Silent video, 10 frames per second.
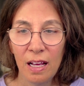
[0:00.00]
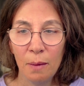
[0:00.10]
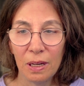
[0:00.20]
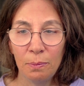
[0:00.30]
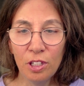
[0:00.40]

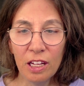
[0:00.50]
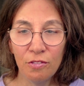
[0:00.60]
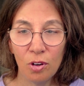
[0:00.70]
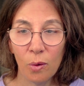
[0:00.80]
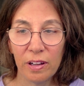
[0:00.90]
but I'm looking
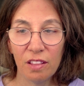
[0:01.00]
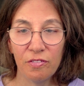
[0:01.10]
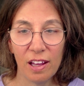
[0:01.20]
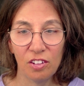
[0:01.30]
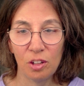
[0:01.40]
forward to the
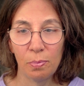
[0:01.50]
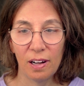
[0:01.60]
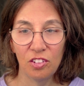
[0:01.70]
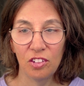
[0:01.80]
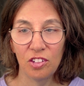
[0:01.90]
faster
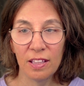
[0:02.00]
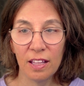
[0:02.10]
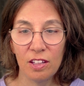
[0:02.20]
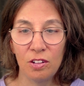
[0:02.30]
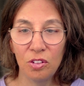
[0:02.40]
processing that
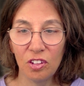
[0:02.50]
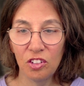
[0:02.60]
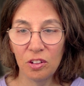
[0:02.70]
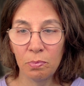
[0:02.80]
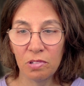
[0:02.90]
the new
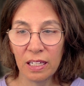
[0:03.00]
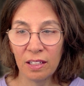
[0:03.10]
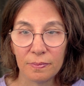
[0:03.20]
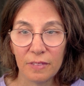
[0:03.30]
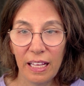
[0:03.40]
system
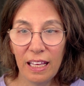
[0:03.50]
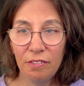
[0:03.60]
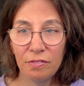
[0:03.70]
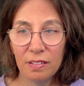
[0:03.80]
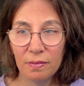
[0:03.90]
brings.
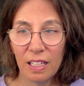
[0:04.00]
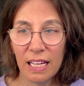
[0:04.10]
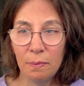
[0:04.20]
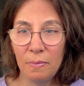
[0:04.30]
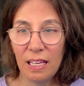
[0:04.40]
If,
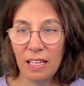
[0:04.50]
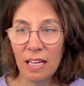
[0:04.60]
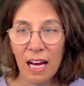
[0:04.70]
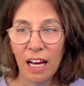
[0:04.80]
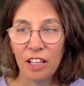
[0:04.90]
like me,
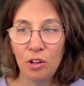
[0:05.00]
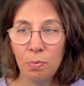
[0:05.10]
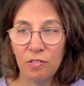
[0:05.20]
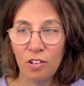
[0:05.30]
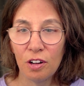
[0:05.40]
you
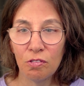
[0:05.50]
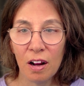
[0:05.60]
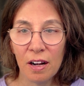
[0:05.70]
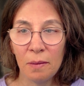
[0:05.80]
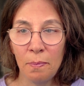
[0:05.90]
prefer to run
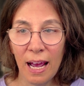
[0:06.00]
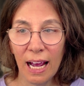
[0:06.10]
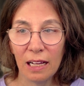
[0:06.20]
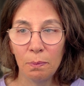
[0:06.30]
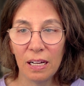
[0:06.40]
on a
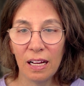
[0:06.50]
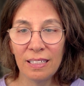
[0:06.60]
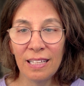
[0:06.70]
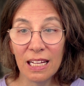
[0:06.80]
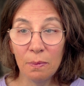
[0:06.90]
Mac, but
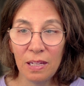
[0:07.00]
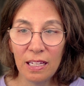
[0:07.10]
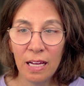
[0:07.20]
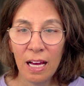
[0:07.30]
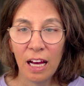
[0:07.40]
unlike me,
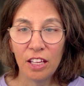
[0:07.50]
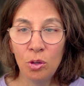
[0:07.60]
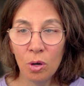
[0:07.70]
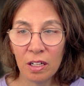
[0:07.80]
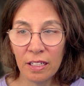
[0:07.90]
you
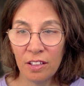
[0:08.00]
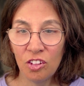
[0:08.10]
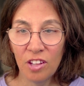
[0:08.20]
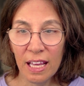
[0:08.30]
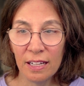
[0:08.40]
aren't
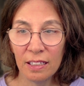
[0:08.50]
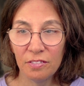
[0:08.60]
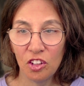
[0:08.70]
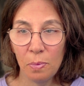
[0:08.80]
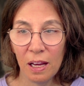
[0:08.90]
insane enough to
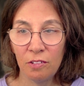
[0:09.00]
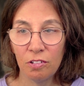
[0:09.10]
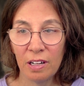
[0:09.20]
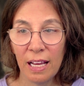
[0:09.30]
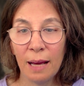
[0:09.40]
spend for
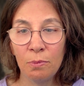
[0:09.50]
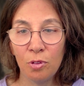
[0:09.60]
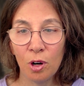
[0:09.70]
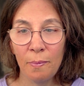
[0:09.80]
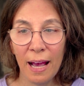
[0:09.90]
an
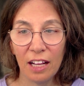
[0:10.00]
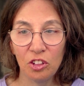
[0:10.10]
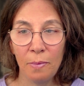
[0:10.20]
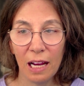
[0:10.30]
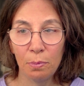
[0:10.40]
M4 Max
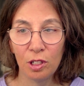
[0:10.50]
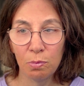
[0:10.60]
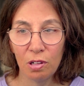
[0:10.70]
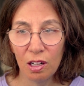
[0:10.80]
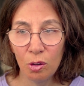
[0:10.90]
MacBook
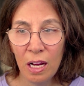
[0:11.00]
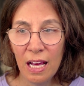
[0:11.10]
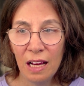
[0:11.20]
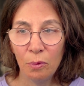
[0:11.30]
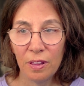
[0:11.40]
Pro
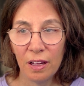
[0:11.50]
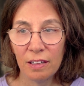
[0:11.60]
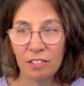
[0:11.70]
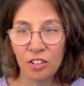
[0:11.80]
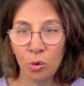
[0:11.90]
with
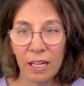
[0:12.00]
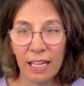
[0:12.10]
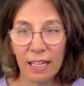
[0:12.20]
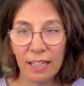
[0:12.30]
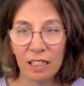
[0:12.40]

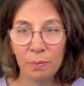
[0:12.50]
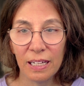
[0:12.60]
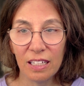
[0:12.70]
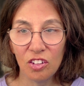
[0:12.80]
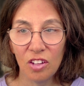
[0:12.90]
128
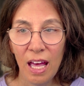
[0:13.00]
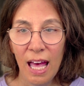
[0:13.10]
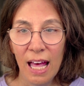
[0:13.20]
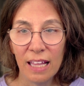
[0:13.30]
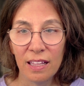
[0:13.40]
gigabytes,
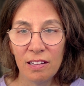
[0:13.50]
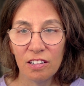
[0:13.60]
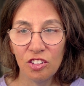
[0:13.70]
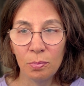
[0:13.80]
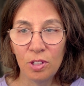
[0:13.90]
then there are
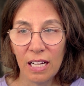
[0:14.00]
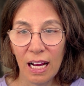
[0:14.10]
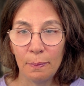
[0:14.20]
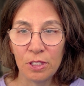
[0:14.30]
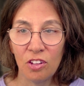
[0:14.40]
some good
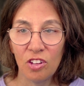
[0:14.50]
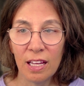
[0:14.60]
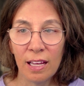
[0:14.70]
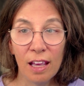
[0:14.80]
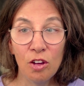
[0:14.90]
options that
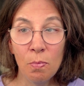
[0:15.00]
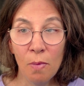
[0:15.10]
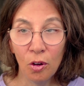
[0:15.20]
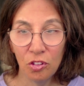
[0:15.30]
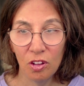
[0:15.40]
can get you
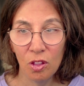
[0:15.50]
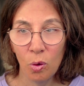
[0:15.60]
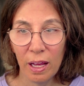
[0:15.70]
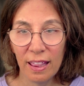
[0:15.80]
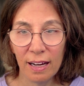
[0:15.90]
most of the
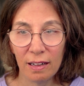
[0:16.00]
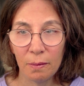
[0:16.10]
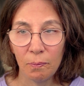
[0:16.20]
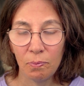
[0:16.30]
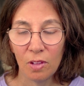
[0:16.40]
way there.
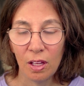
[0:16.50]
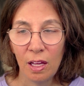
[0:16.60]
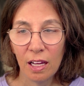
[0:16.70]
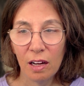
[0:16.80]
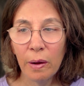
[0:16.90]

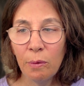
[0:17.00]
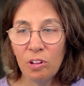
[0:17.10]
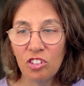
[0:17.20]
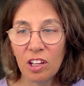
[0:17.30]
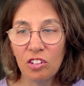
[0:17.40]
Going with
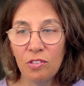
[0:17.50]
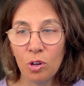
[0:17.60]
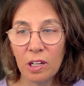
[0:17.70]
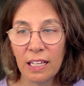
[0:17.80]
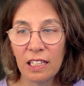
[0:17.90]

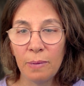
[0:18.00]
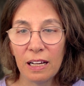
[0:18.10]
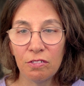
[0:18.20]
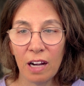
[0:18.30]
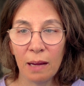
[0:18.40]
64 GB
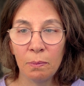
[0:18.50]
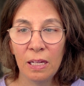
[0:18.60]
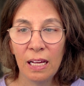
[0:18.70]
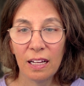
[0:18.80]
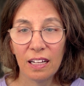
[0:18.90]
of RAM
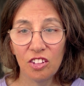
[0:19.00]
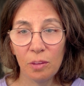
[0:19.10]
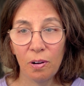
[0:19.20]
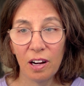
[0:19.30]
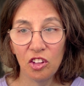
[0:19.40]
cuts the
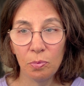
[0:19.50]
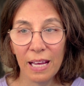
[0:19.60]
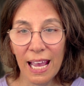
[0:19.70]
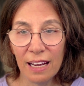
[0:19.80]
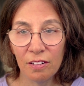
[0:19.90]
price by
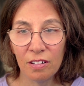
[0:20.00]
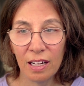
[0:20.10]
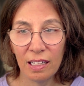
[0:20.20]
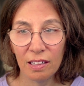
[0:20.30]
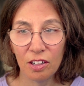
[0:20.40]

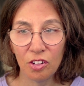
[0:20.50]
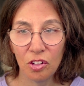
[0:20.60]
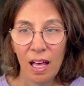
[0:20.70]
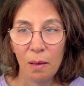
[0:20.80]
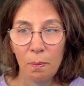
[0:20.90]
$800.
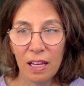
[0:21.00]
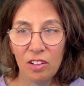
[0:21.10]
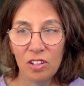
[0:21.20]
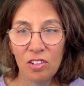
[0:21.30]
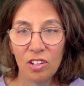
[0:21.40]

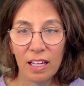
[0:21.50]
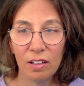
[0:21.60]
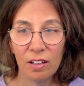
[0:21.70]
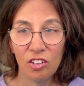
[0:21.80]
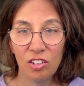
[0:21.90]
PixInsight
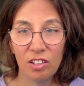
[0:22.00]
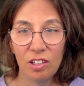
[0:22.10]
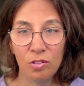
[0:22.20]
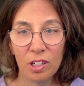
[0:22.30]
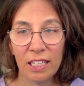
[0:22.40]
on a
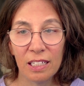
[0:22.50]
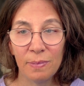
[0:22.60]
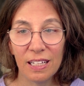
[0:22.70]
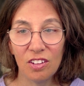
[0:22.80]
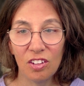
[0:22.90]
64
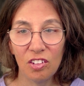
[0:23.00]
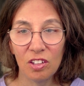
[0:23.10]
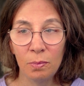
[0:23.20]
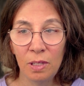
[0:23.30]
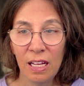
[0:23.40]
GB
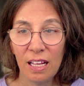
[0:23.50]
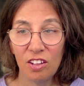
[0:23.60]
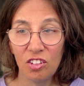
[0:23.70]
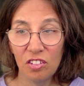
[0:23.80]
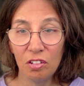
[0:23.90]
system is
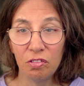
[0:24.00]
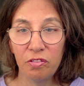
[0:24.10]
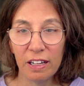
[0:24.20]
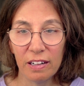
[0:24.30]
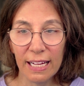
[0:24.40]
still
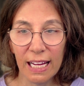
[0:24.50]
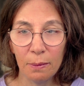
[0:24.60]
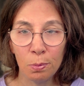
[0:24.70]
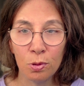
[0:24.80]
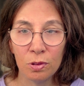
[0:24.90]
very
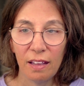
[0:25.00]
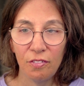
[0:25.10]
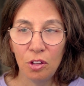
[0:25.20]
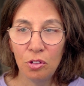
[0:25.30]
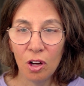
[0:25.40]
capable.
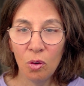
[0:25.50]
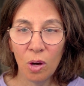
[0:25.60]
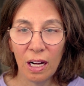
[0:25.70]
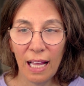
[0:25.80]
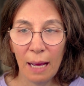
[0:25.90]
If you don't want
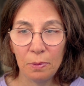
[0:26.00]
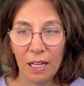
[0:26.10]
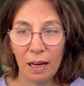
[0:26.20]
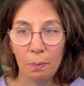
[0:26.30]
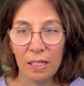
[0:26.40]
a
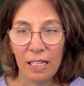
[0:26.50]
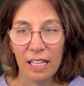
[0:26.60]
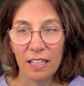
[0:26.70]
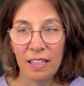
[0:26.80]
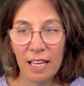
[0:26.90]
laptop,
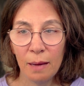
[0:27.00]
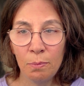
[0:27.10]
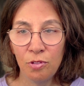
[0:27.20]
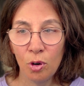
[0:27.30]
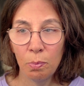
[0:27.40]
then the
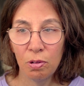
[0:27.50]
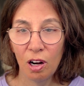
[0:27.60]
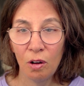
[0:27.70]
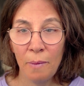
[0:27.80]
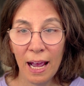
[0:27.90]
M4
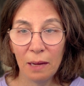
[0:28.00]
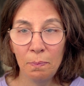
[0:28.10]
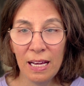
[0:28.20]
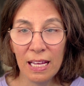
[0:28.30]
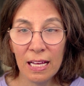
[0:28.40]
Pro Mac
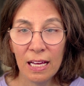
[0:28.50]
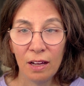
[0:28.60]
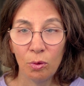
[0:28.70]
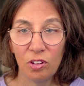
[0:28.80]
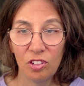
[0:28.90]
Mini
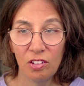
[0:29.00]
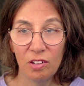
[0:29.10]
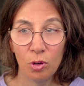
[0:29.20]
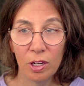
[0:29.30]
with 64